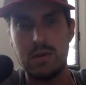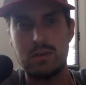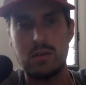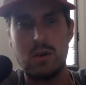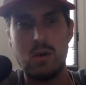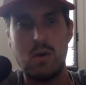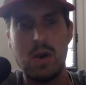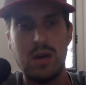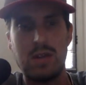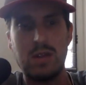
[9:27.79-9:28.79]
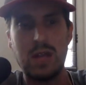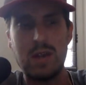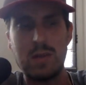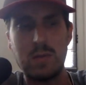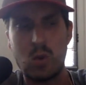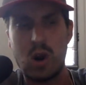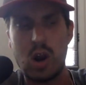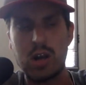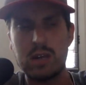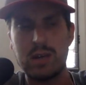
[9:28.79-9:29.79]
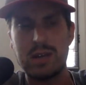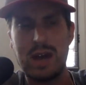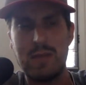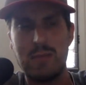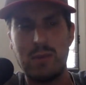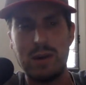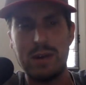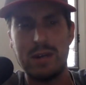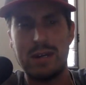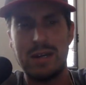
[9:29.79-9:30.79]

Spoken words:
And so a lot of people were arguing that point